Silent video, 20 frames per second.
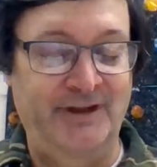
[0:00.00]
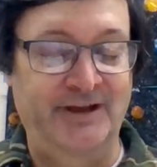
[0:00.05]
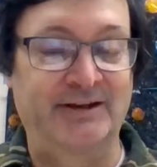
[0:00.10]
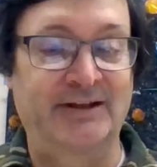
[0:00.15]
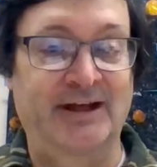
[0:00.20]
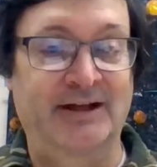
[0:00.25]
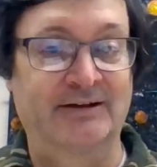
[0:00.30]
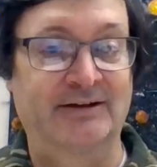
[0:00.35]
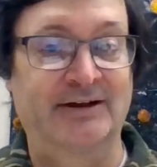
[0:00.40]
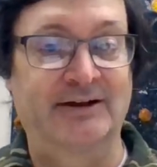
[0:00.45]
in
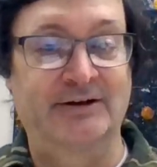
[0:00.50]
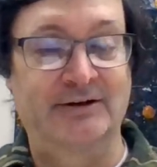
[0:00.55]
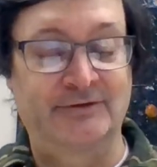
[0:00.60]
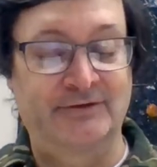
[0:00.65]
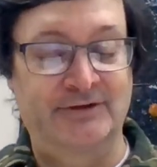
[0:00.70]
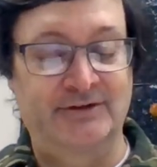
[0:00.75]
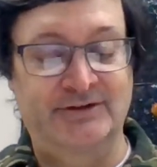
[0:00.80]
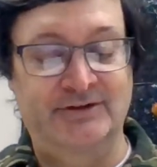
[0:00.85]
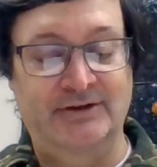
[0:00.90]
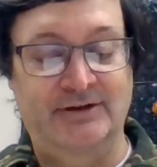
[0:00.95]
that layer
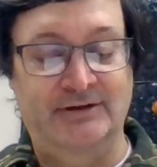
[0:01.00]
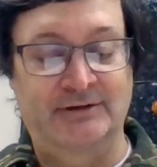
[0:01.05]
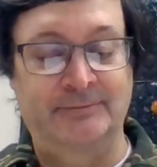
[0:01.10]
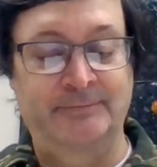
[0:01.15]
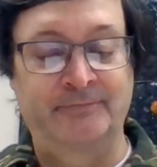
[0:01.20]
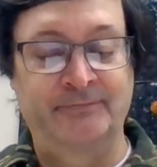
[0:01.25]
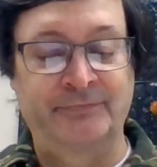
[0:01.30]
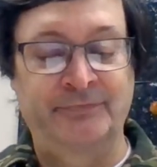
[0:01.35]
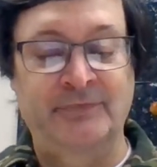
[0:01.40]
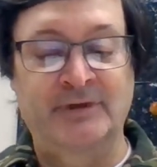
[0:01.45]
of the sun.
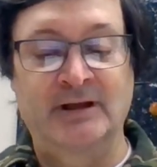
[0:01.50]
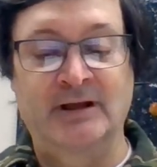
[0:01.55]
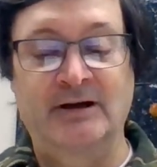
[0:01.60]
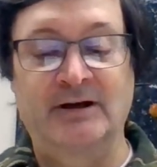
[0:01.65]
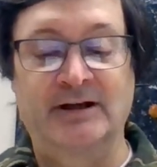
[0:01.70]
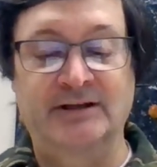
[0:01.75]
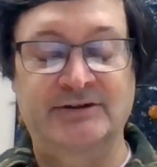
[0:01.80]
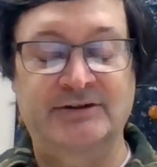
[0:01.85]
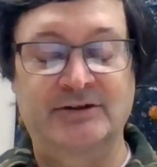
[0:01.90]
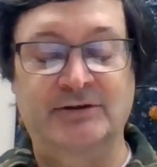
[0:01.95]
All
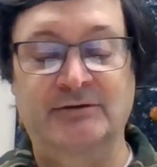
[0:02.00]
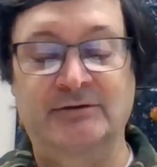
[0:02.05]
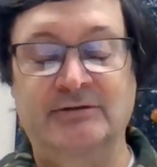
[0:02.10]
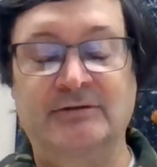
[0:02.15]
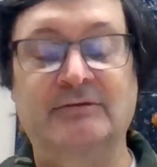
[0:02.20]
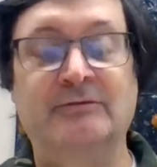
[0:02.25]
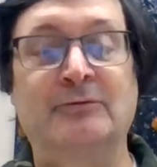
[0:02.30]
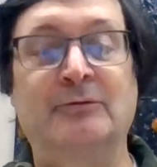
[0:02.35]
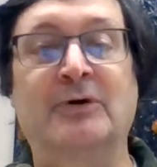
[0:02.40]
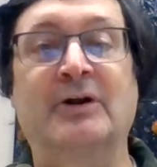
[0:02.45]
right.
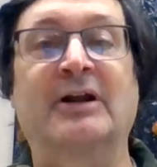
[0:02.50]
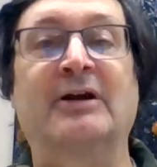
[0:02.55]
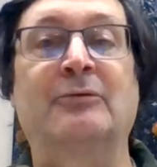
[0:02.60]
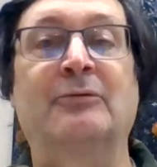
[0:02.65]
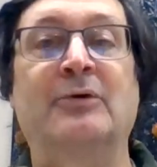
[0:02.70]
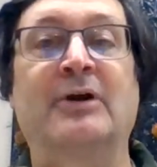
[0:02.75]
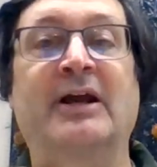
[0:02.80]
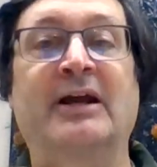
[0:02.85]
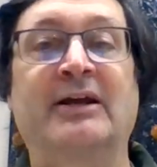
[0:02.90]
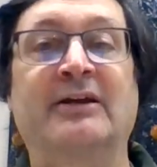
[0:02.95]
So what
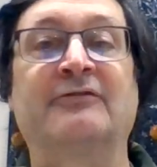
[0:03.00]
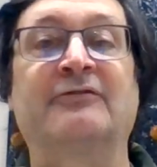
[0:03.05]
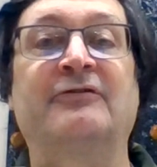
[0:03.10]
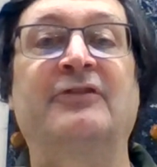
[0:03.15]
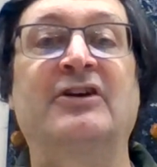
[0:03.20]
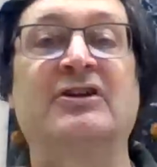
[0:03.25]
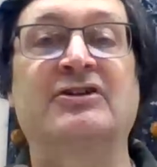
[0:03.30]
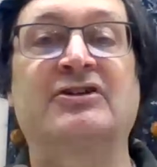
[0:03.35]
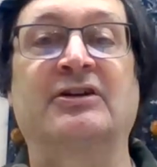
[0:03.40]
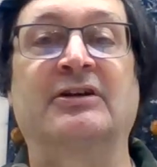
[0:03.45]
I
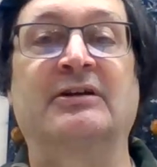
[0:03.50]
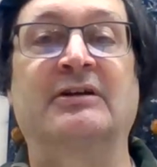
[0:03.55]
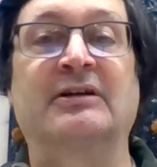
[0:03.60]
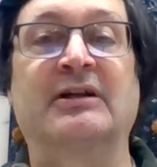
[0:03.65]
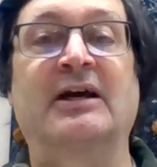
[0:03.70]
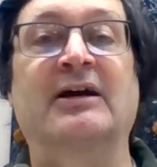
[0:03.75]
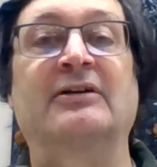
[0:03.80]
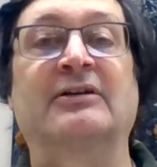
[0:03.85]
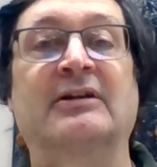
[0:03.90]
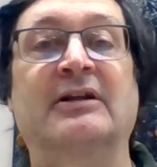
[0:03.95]
envision
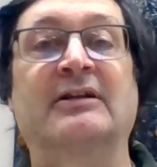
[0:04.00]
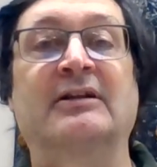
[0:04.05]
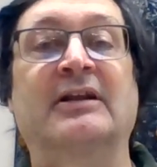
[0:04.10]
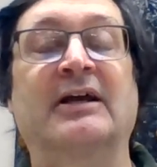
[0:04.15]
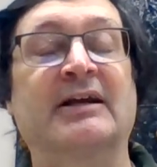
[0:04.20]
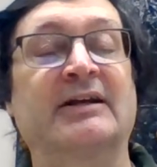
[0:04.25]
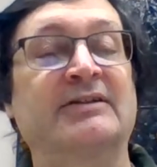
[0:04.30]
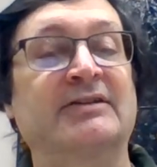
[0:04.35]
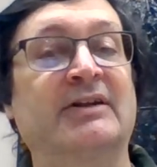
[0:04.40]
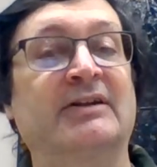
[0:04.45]
now,
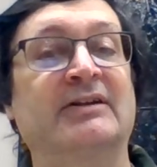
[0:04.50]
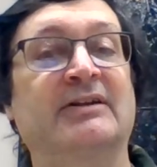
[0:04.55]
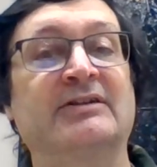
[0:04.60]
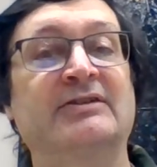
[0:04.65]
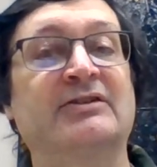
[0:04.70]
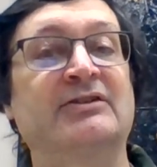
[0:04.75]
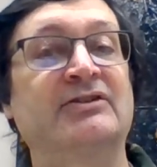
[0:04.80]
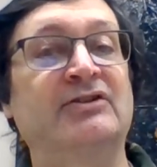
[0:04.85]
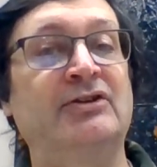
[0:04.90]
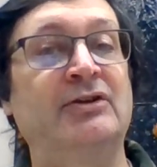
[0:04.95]
like I said,
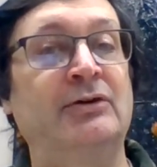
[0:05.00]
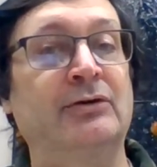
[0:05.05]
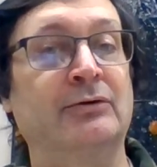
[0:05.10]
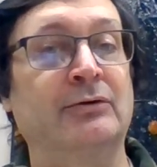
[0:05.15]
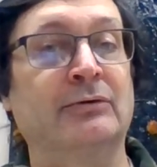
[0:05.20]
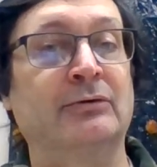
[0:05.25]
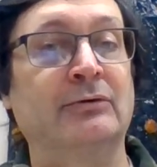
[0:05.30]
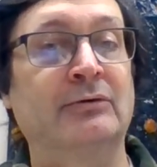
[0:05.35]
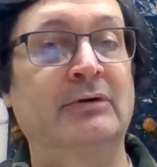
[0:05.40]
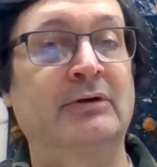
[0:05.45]
this is
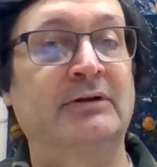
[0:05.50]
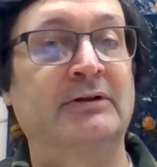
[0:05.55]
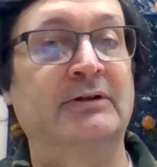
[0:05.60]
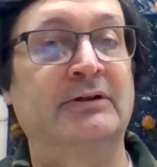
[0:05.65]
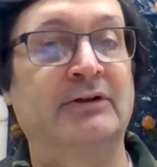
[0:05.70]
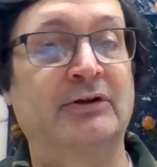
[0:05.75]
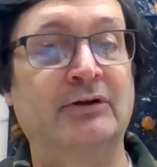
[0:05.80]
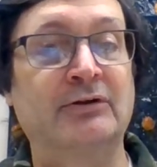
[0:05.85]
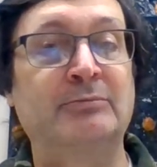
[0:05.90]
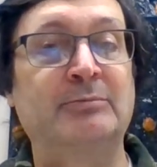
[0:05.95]
you.
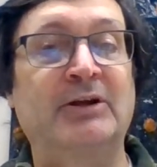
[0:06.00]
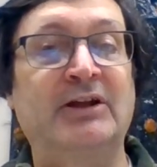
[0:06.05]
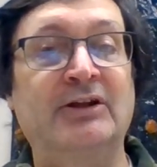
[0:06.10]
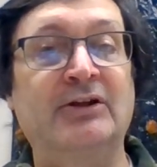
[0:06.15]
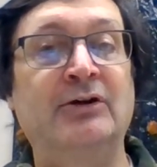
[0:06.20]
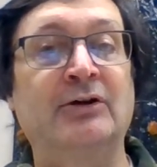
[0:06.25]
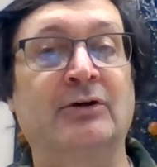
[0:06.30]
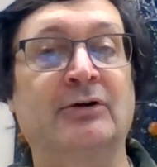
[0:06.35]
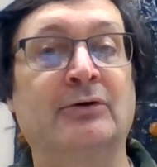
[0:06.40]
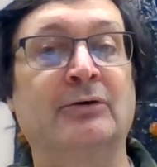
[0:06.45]
You'd be
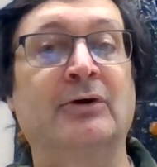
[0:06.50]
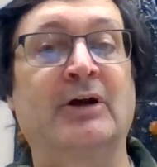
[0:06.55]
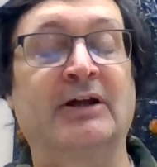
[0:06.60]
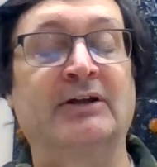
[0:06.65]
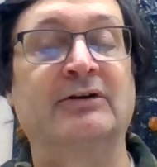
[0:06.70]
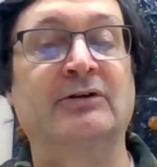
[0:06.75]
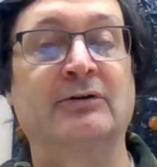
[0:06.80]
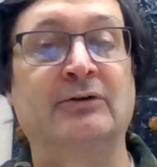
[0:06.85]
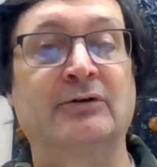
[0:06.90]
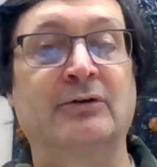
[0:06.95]
you
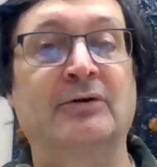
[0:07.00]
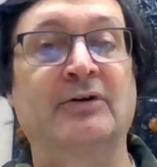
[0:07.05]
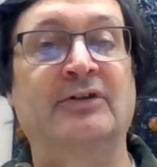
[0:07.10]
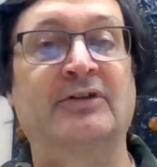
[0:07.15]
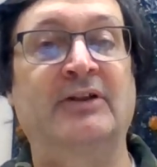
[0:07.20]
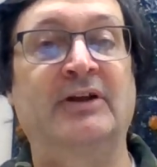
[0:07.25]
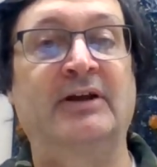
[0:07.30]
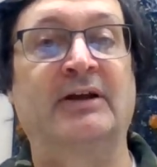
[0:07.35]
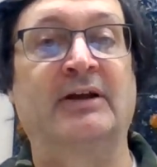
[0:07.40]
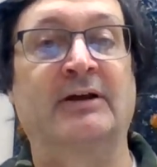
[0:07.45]
and do your
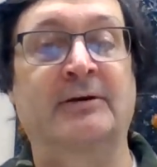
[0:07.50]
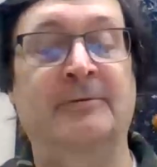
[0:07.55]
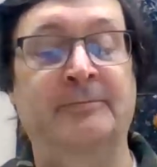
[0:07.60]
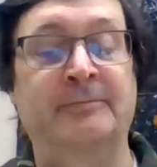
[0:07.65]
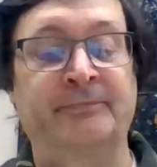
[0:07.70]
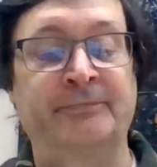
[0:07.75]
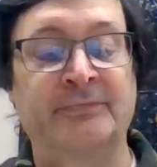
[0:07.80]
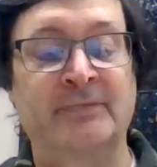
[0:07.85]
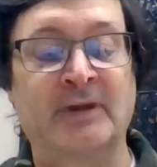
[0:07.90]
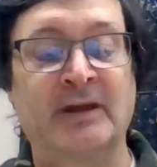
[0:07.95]
thing.
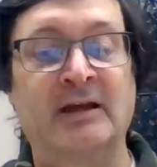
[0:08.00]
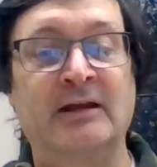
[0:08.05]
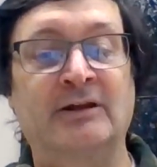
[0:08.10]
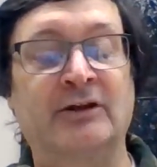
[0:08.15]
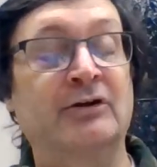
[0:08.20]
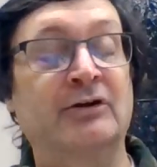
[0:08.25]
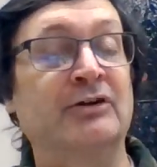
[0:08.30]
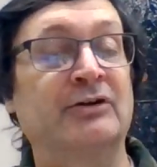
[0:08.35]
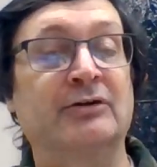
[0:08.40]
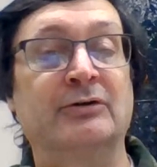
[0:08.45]

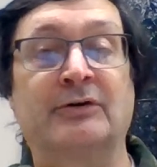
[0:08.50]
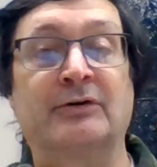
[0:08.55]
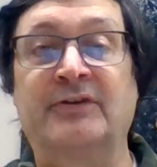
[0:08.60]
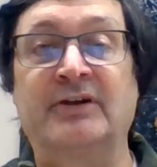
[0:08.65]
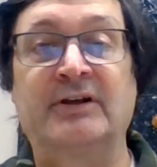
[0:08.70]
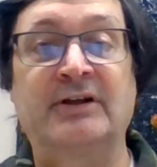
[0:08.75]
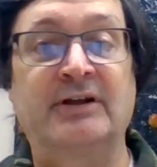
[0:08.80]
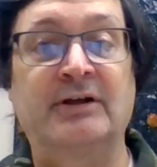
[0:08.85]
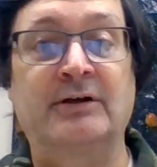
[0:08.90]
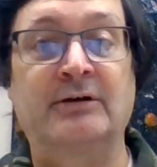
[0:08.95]
You can do a
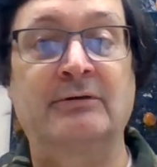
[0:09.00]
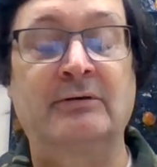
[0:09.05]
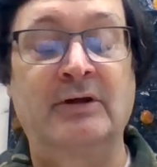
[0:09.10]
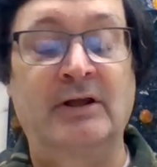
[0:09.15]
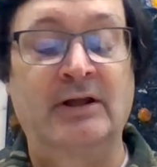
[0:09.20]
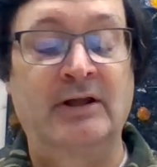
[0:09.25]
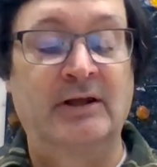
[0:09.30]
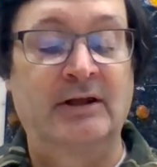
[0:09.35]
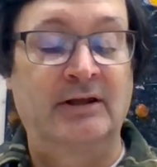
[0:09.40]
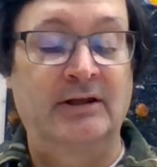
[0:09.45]
video.
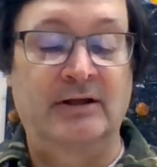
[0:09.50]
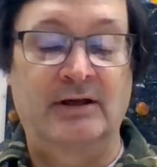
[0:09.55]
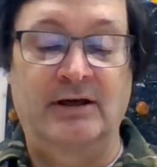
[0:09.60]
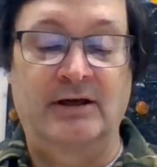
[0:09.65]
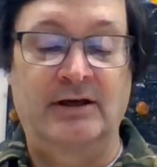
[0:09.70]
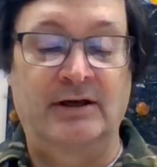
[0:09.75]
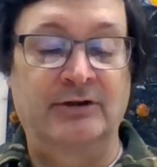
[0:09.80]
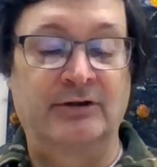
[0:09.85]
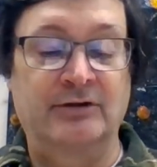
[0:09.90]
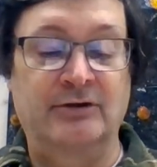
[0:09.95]

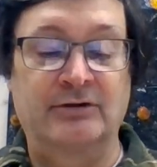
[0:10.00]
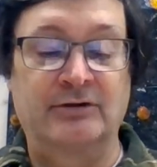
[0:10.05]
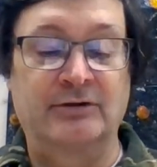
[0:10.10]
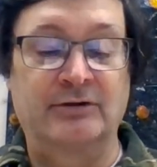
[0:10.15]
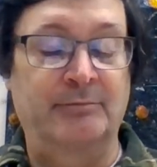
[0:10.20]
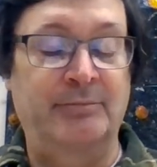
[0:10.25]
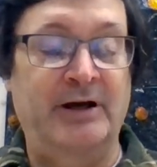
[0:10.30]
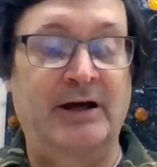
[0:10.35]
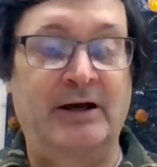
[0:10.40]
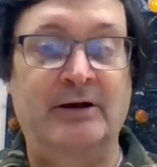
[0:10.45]
You can do
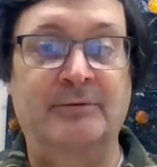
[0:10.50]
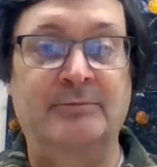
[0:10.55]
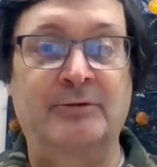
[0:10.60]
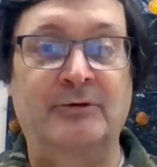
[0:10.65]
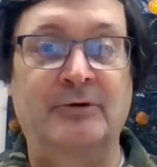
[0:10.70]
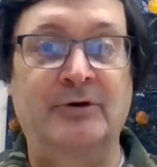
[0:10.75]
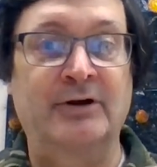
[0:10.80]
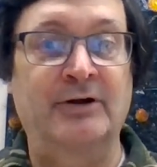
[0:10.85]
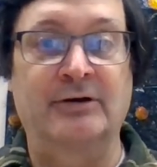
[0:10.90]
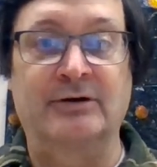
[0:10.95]
a
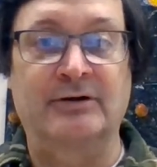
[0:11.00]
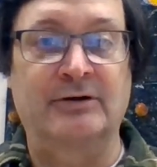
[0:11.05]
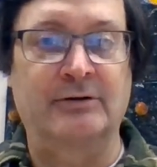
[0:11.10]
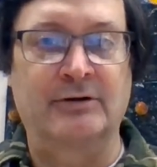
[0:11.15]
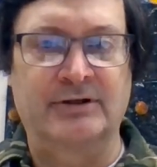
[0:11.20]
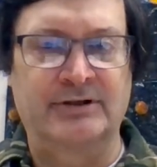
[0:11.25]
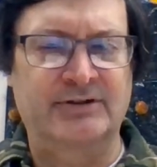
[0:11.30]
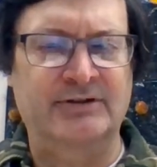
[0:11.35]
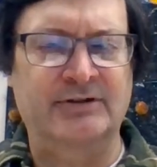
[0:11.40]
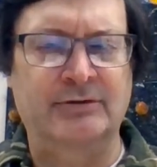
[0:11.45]
PowerPoint
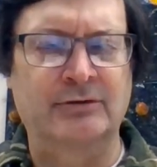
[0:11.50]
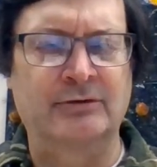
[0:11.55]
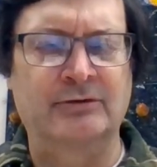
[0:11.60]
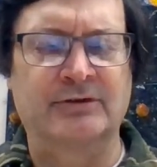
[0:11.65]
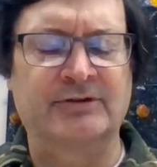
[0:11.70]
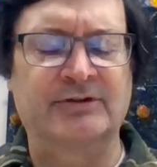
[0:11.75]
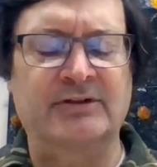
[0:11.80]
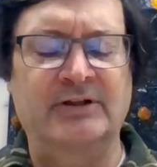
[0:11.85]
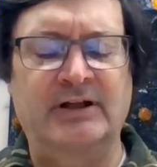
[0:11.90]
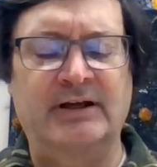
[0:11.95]
or a
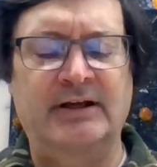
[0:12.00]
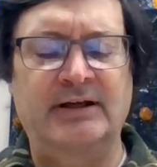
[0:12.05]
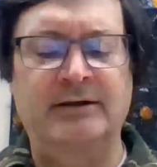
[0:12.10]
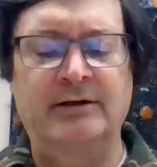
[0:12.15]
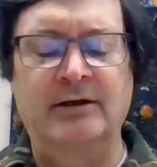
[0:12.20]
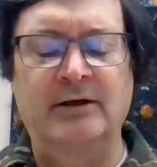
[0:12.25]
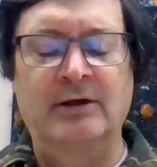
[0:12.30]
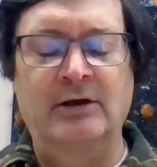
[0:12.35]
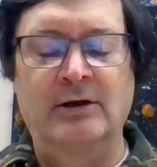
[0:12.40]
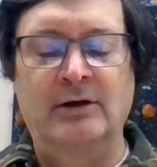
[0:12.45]
Google
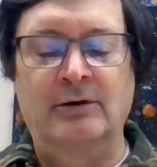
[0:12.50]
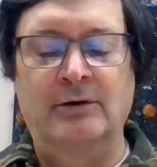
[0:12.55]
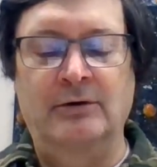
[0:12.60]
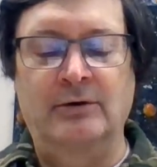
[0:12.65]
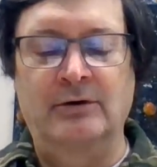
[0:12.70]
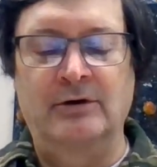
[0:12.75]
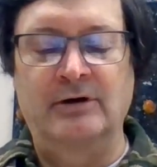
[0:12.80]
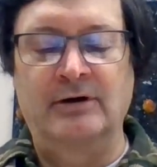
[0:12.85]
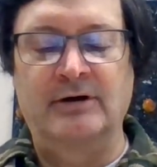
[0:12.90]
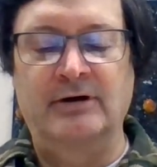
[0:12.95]
slide,
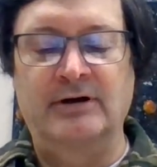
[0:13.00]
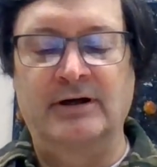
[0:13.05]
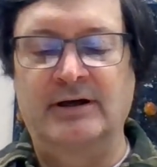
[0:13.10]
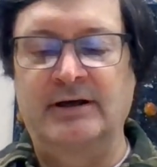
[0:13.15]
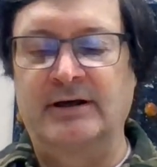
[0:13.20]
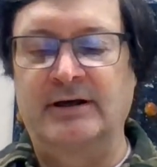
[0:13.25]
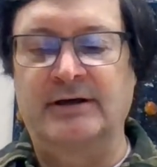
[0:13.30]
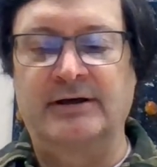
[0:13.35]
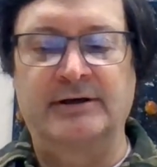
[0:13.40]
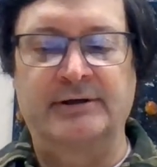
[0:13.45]

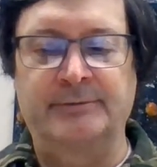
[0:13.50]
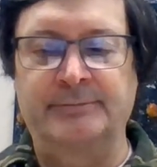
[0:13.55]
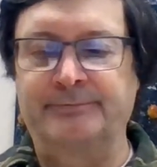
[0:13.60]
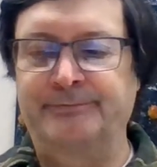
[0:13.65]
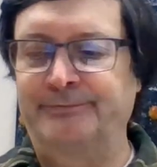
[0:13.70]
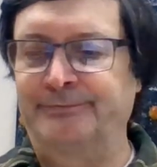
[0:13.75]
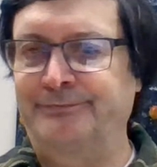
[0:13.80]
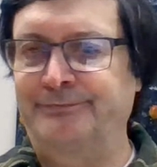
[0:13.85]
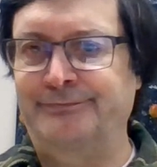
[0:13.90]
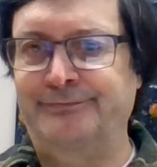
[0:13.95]
or